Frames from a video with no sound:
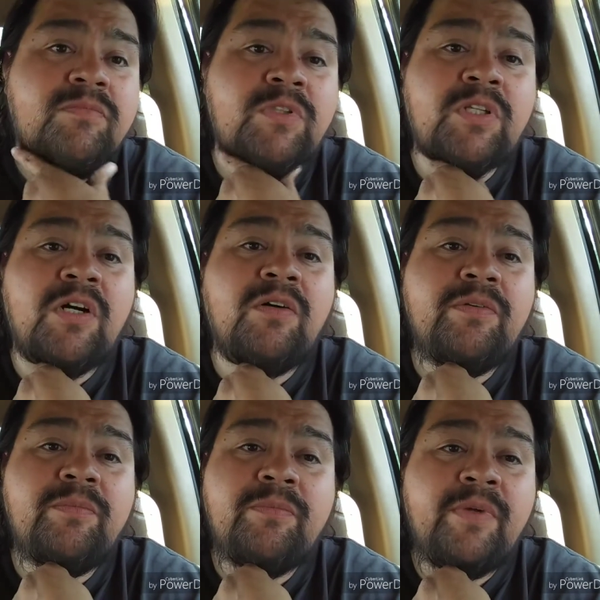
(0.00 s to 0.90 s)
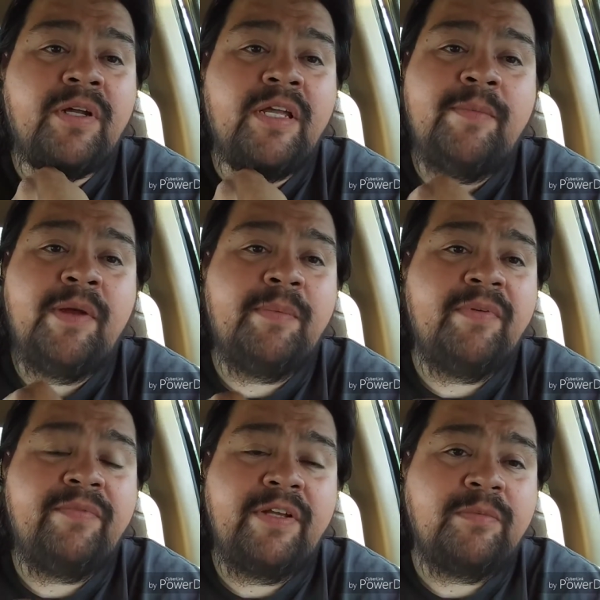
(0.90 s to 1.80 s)
Don't uh, hit me up on
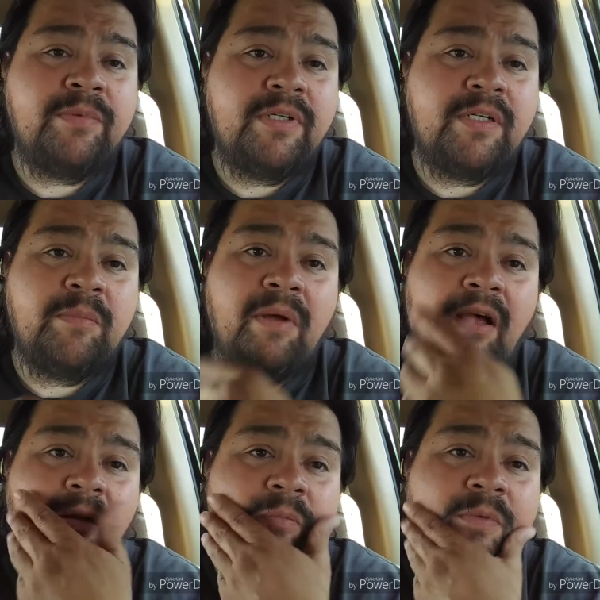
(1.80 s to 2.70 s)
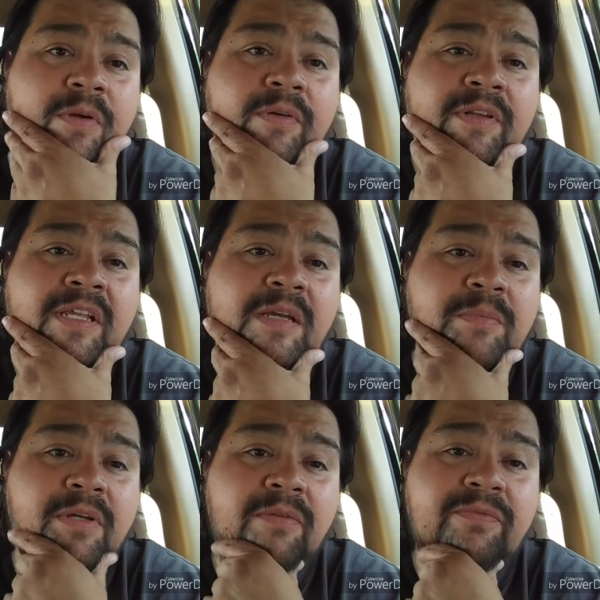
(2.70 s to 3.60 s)
Facebook on the bottom. Don't DM
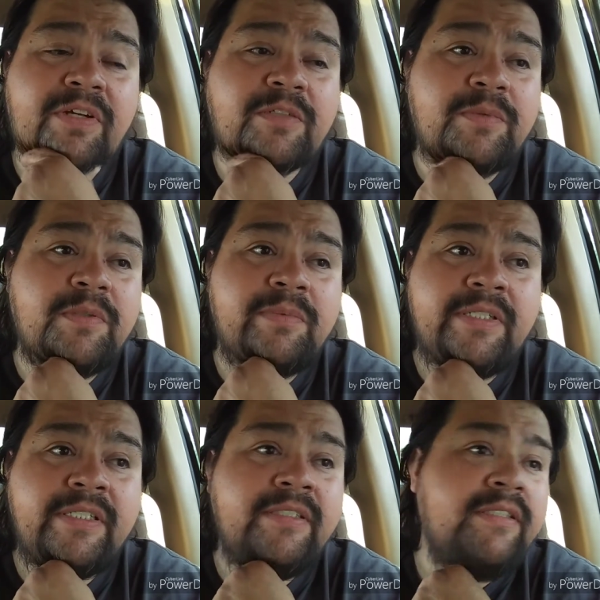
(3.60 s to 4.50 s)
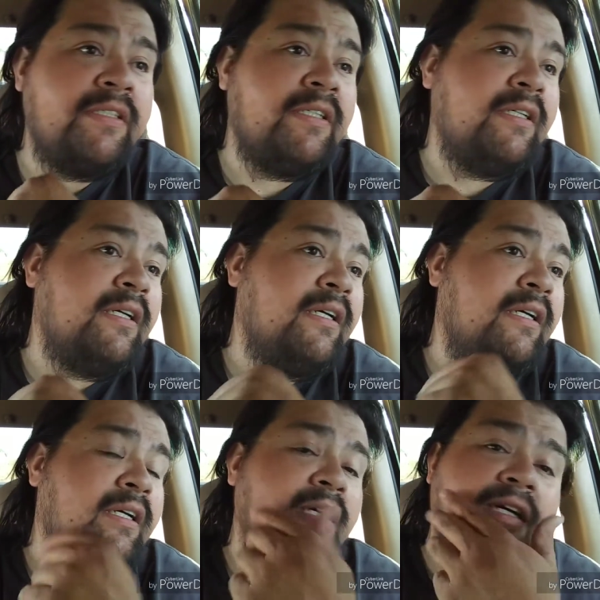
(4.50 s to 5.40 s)
me on Facebook, please.
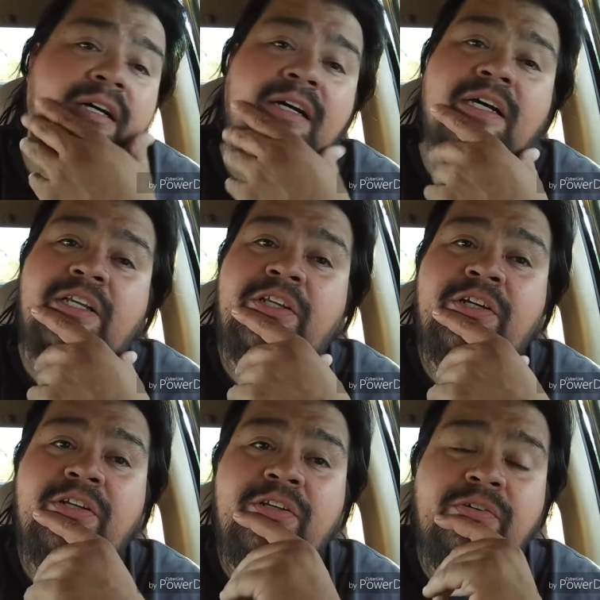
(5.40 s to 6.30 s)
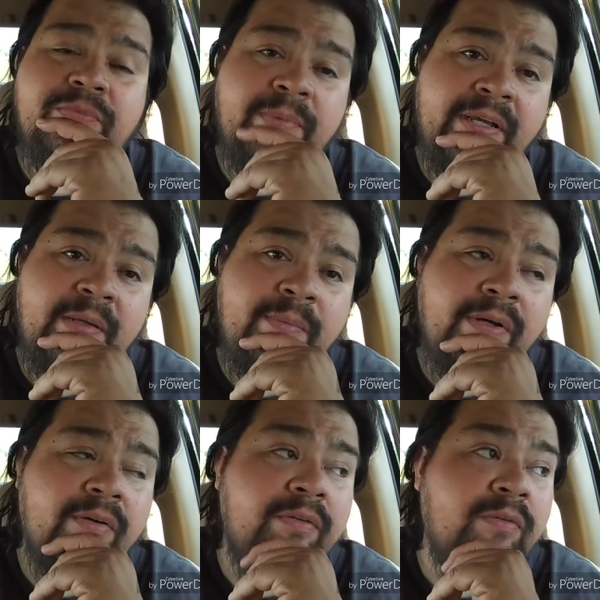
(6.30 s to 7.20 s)
Uh, you can use my
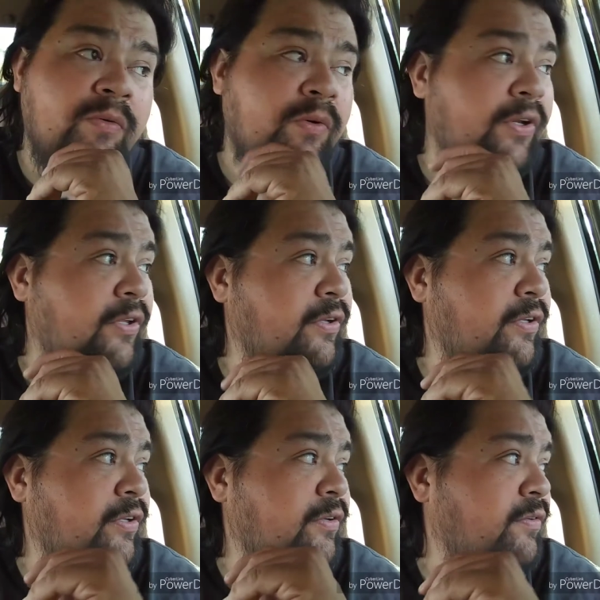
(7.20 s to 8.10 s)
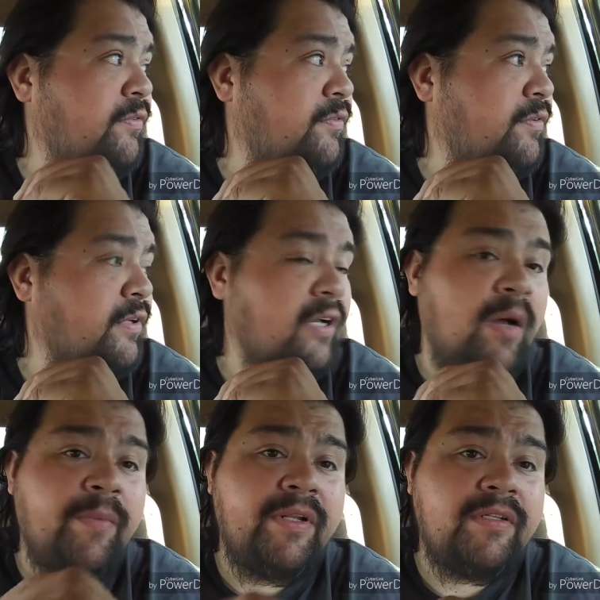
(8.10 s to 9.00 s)
email or you can use the
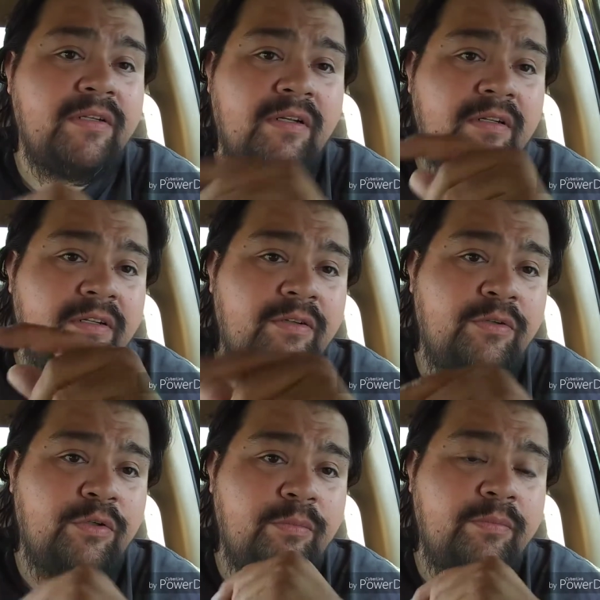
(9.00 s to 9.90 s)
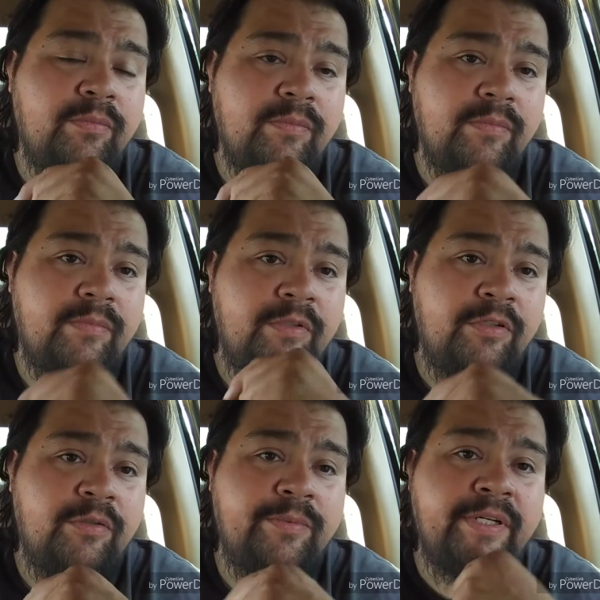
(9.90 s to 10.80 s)
comments on the YouTube the
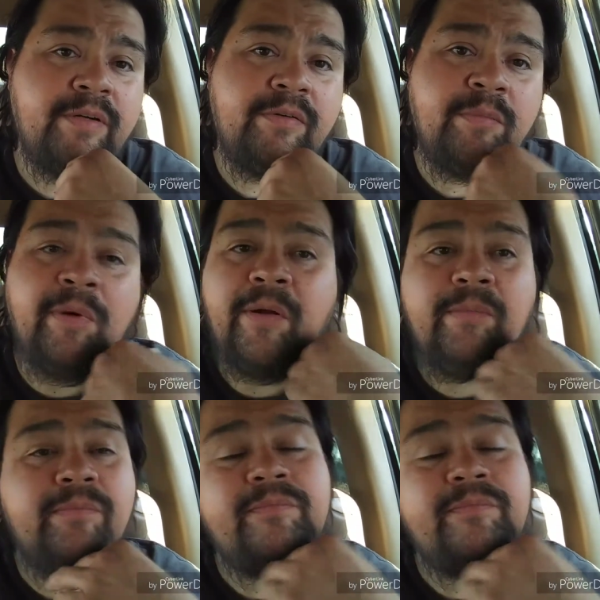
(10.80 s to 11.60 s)
YouTube channel on the bottom.